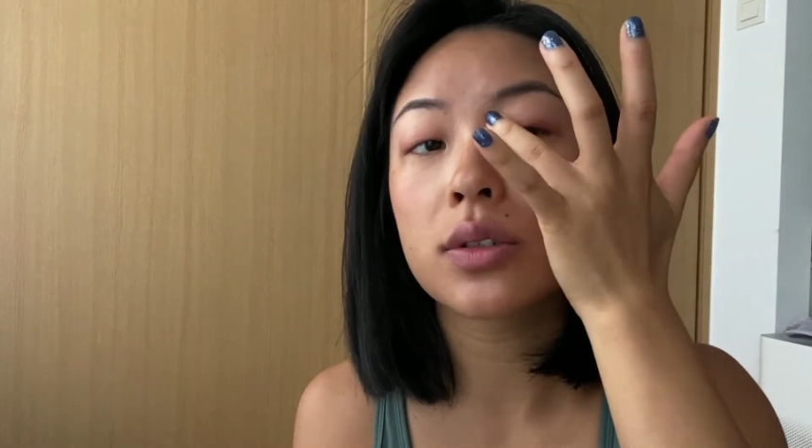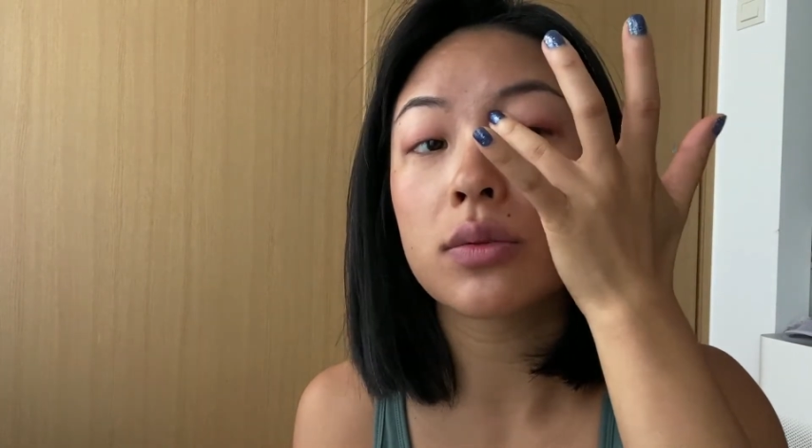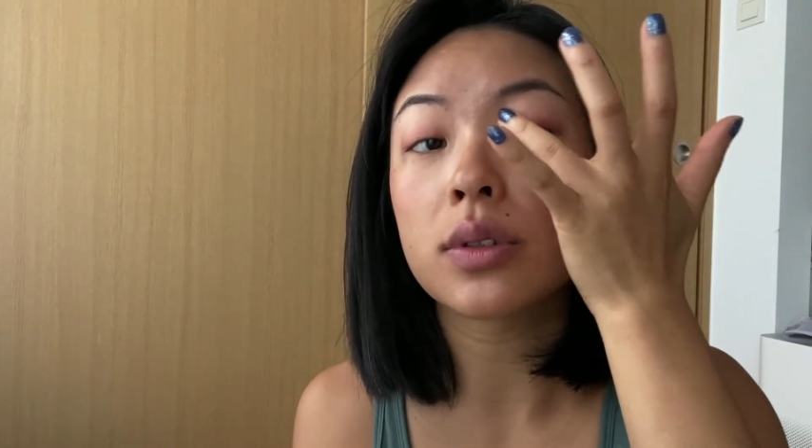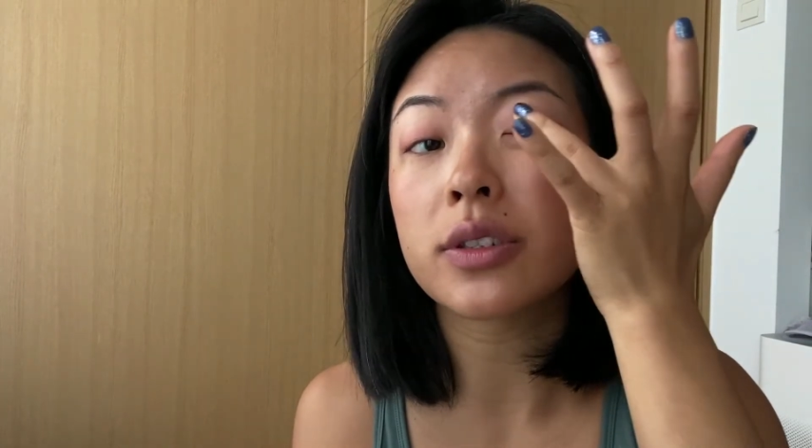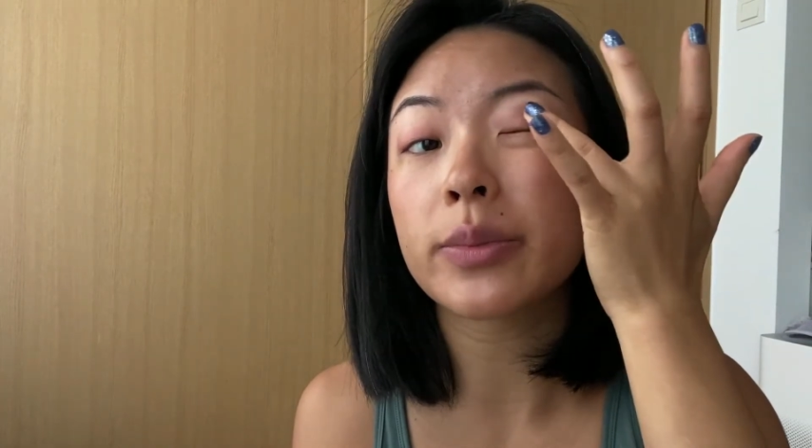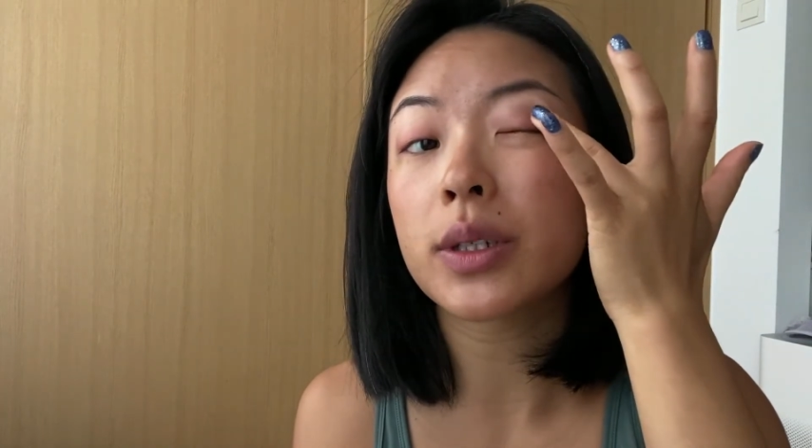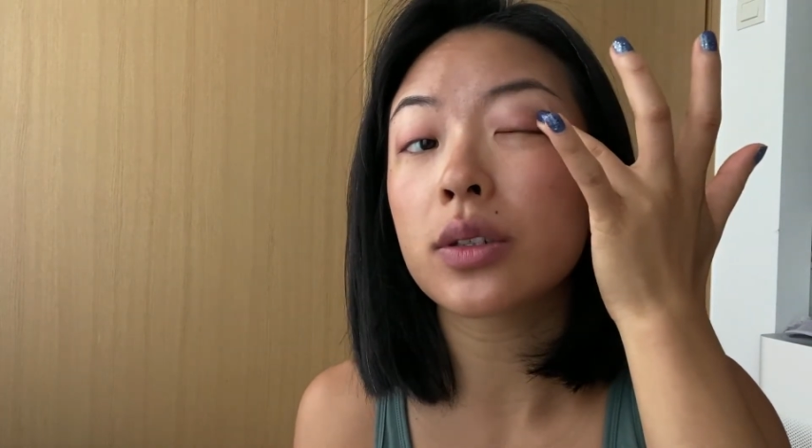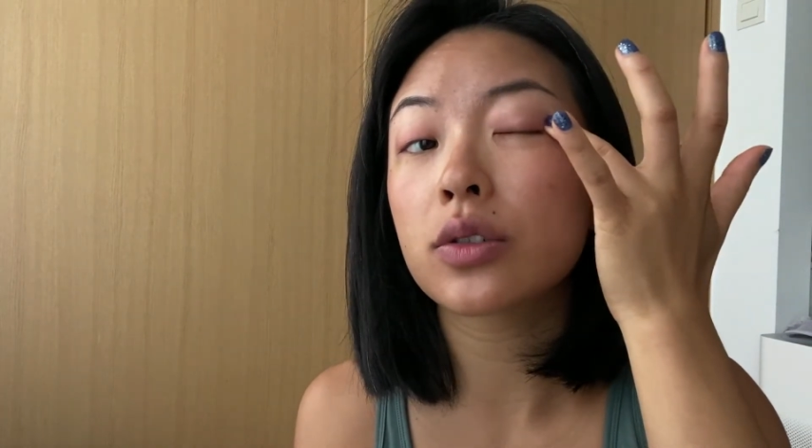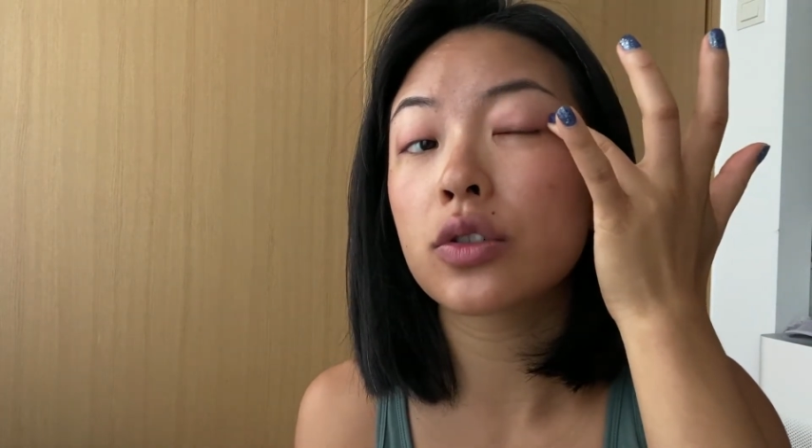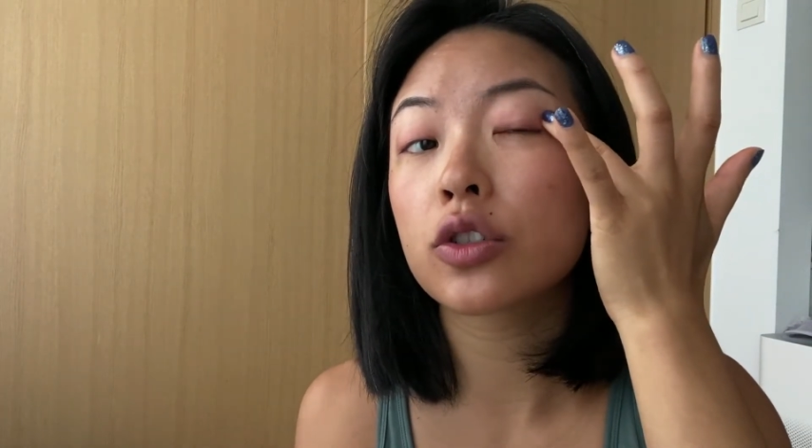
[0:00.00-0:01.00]
This one's a
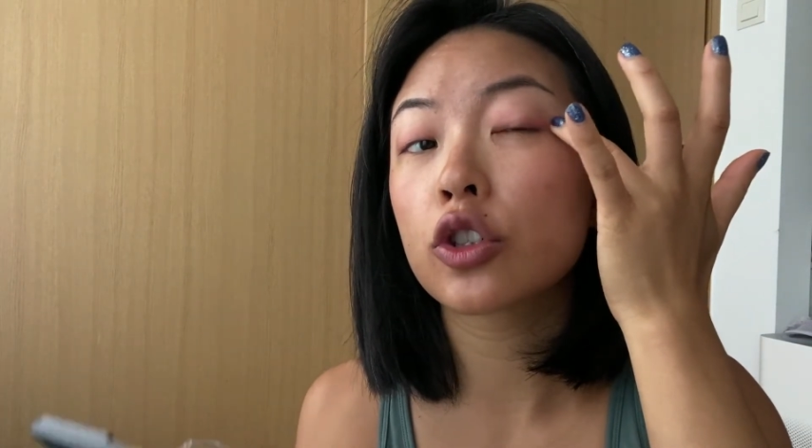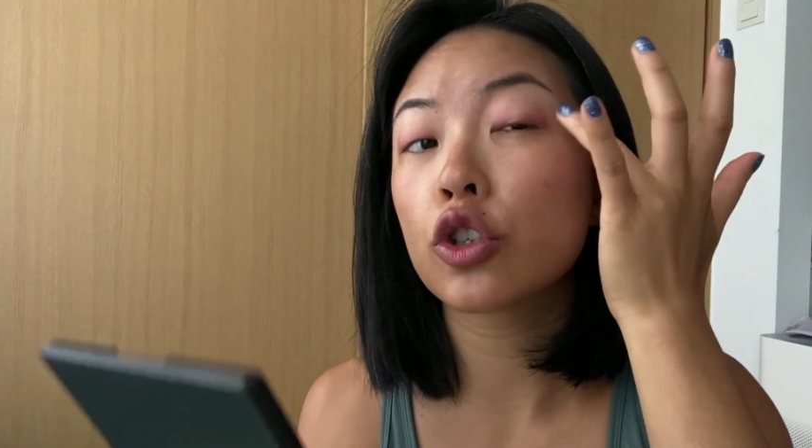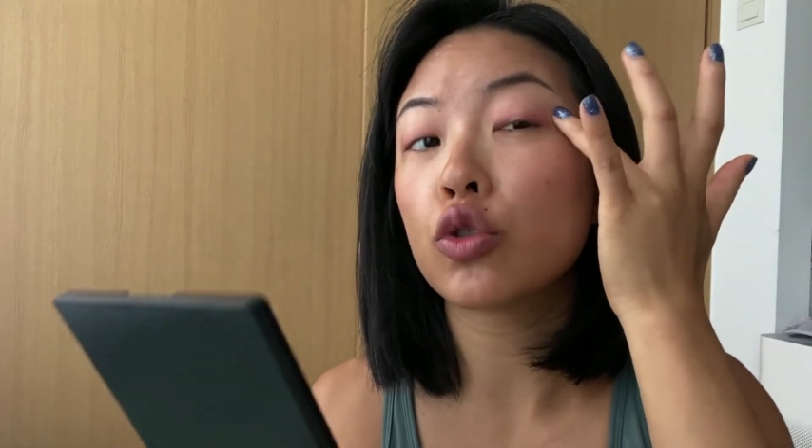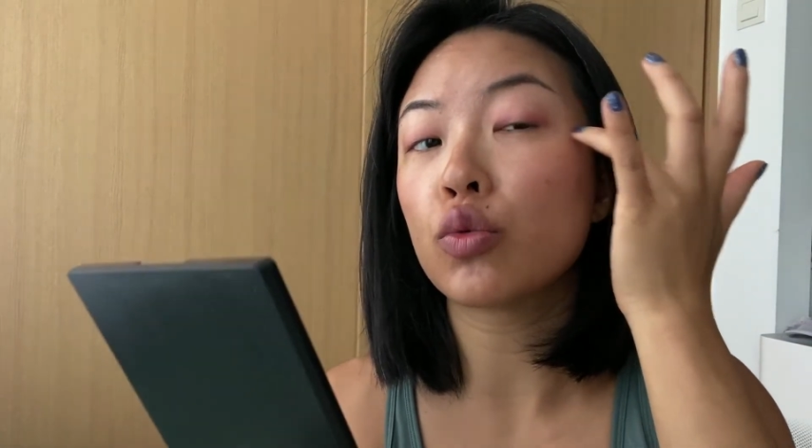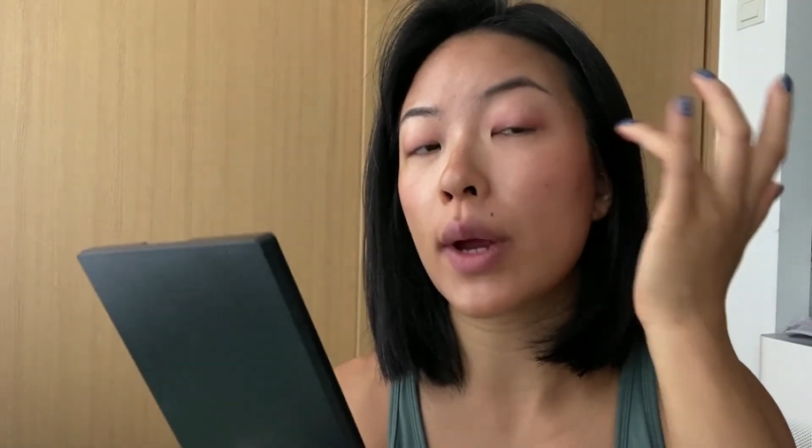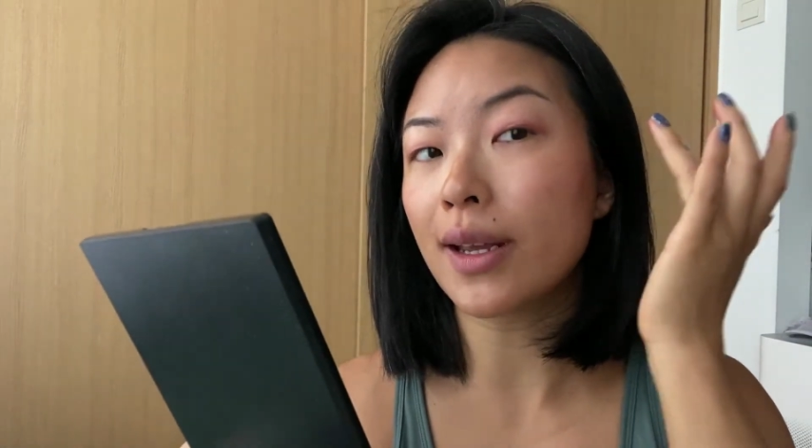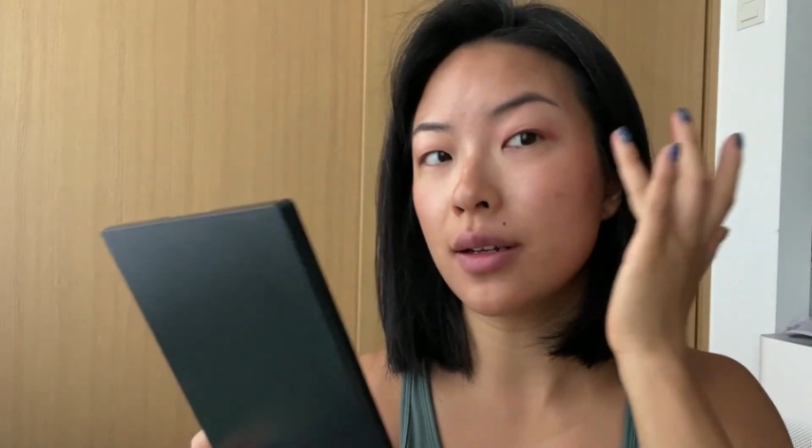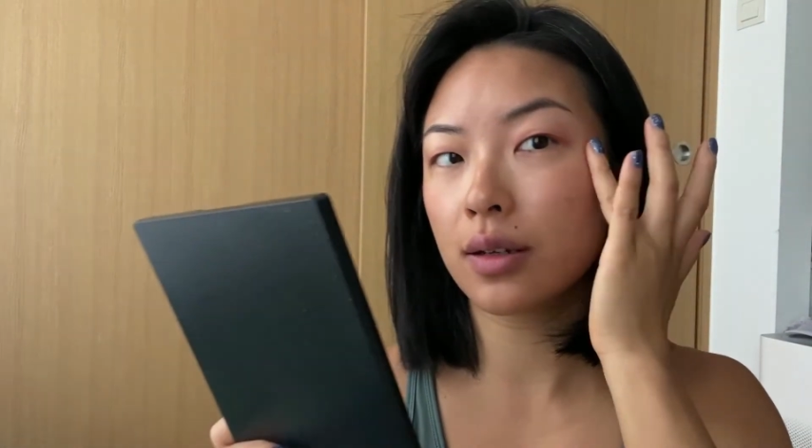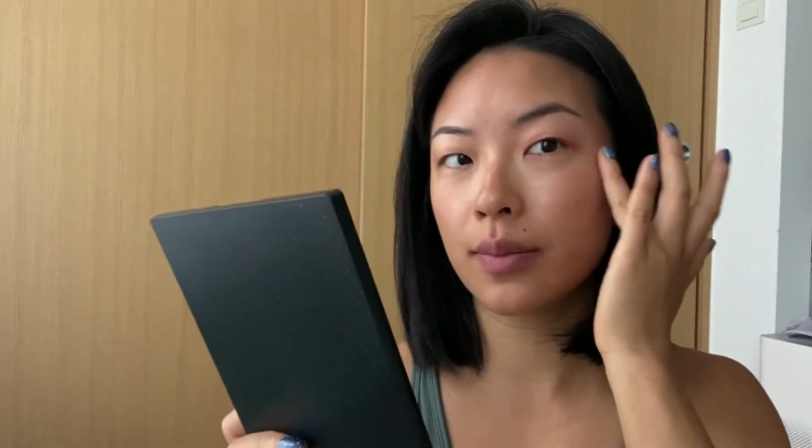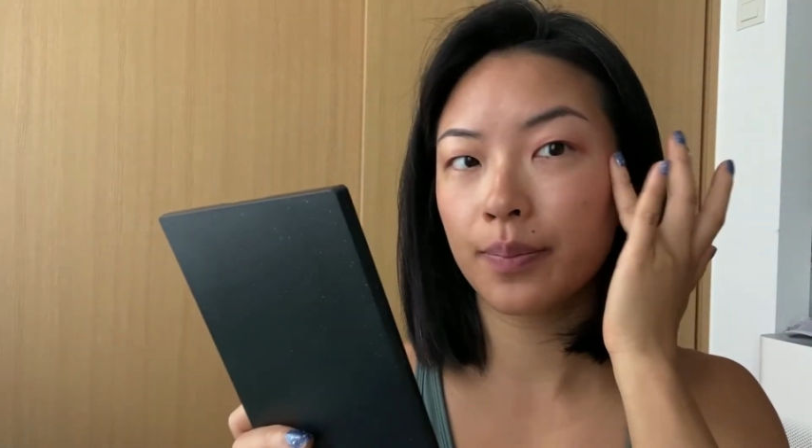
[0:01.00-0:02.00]
bit too
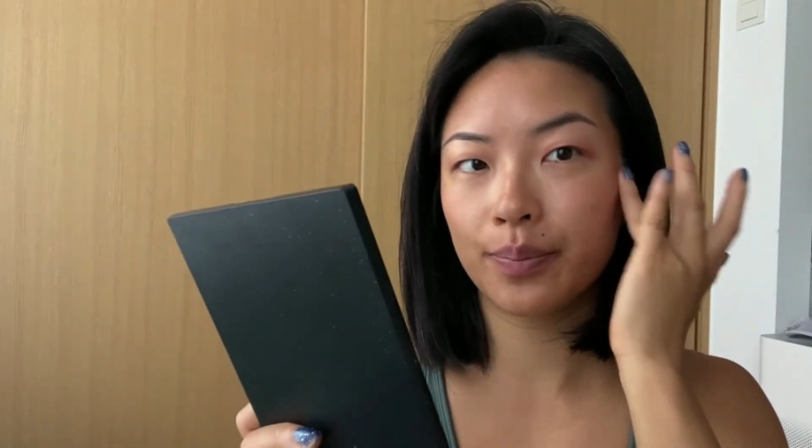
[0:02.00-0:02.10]
red,